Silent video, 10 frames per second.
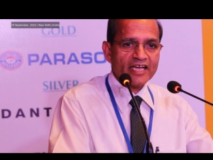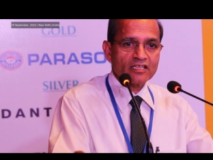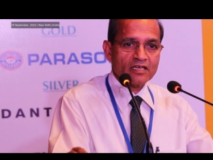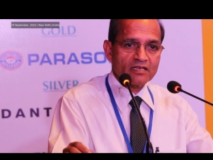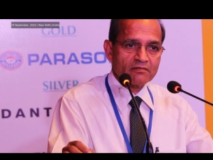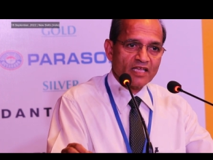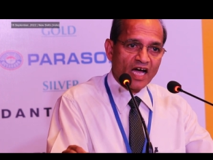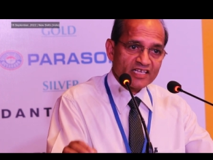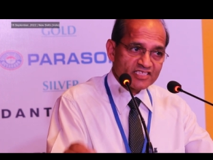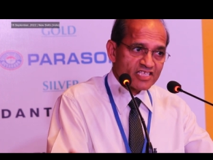and the
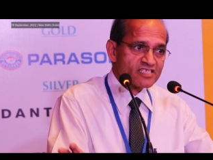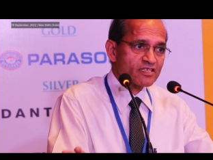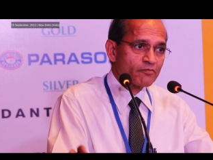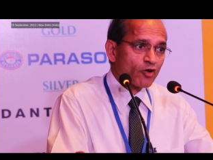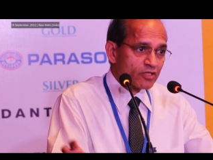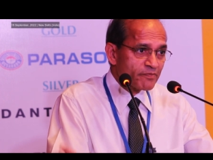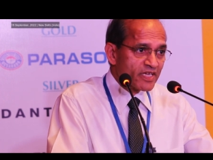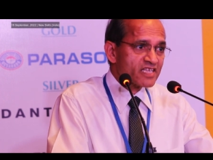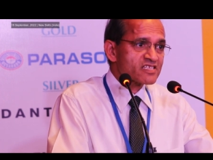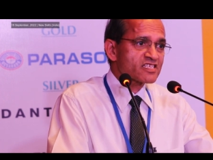largest team or the
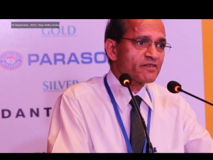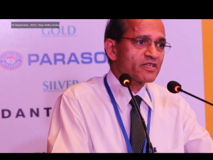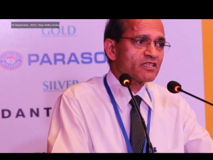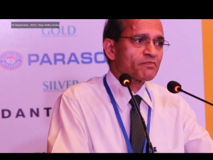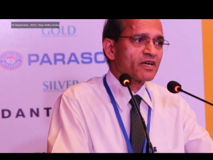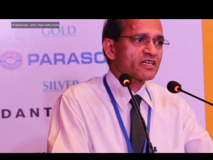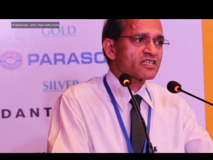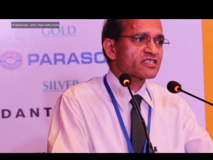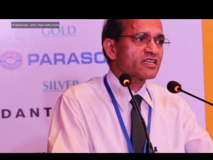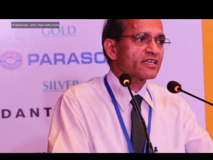biggest team in the
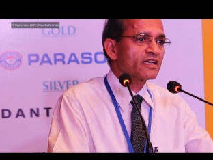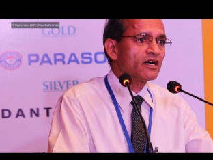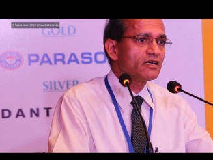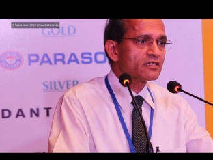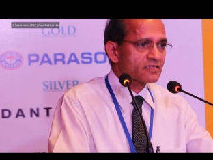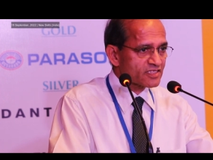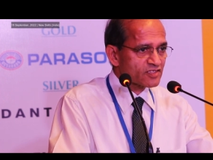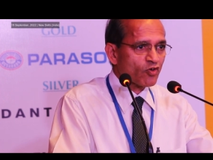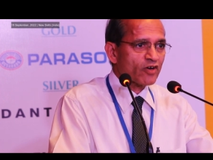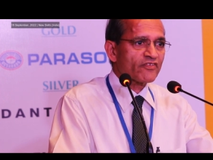plantation area. This
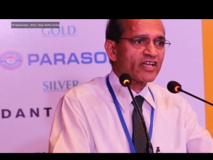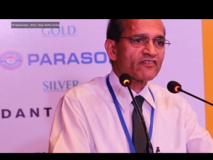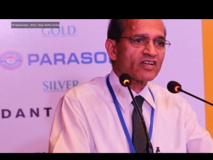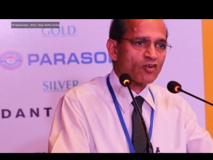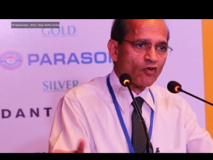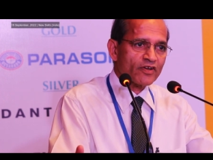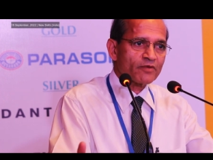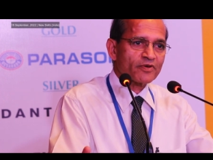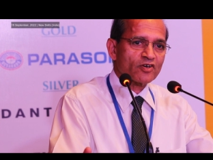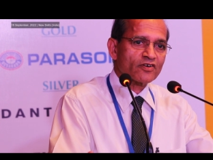is what we have done over
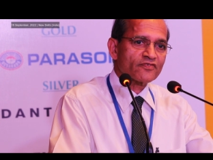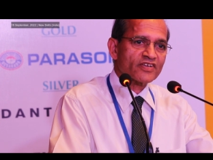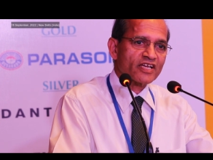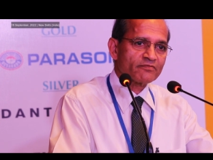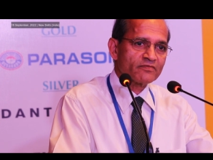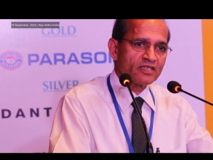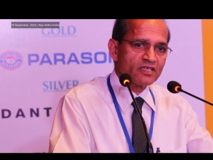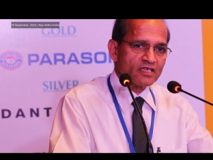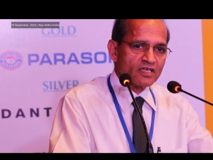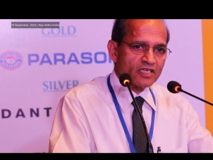a period of
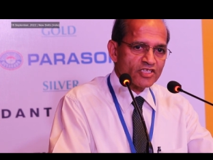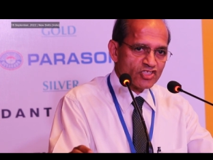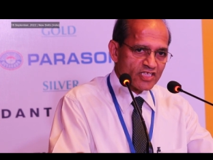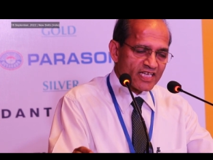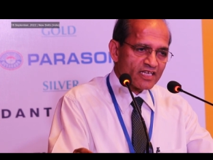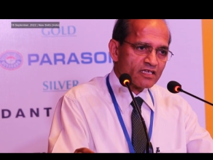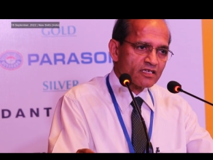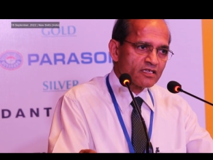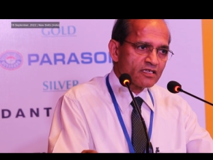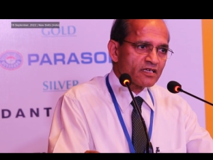time.
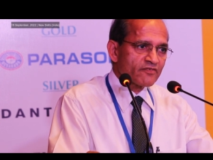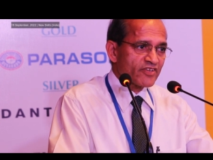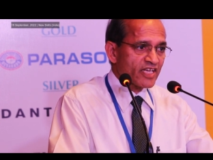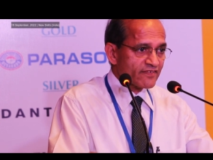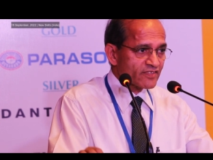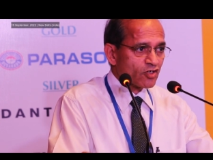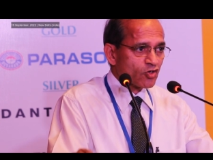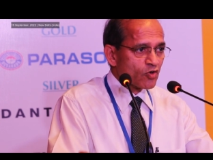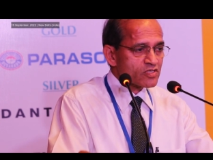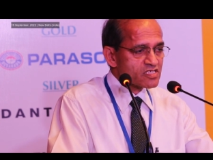Today we have the
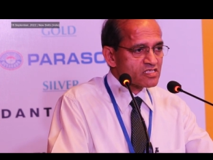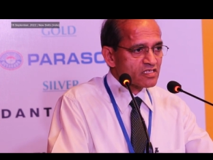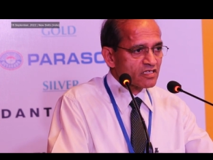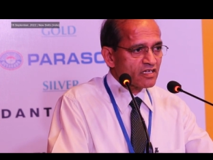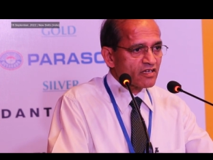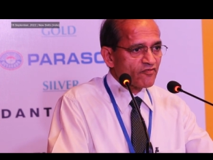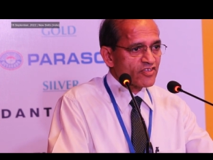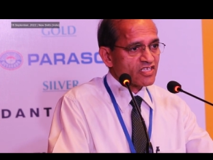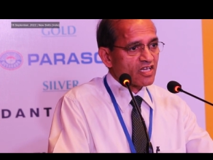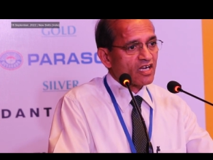clones
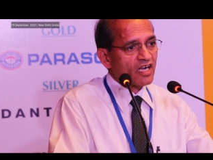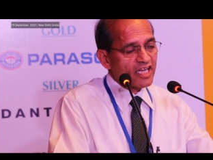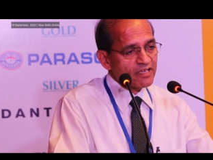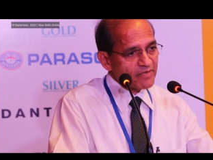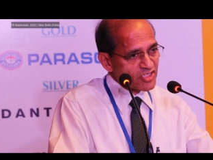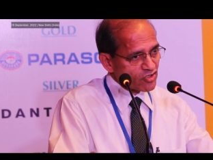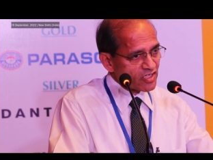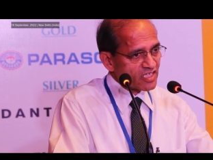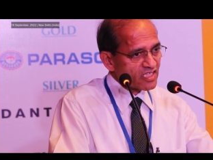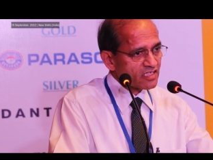which are high
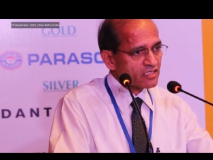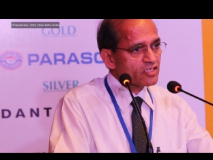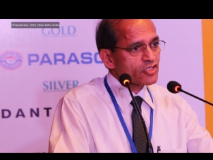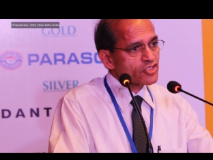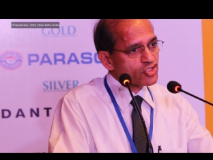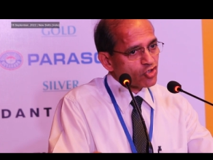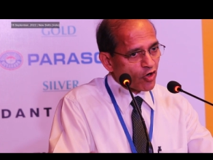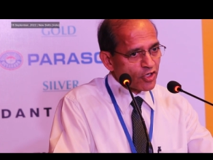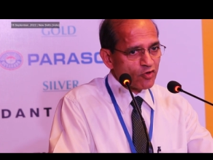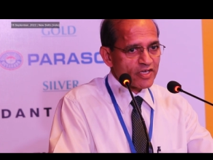maturity,
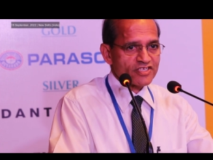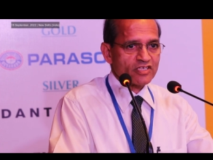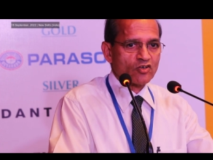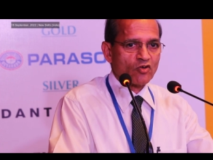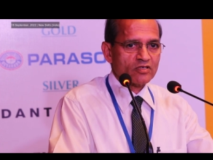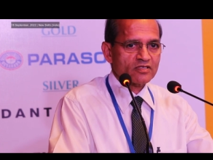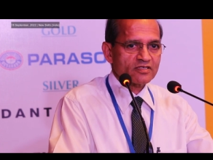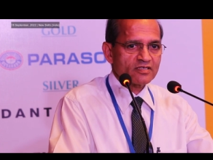short duration clone.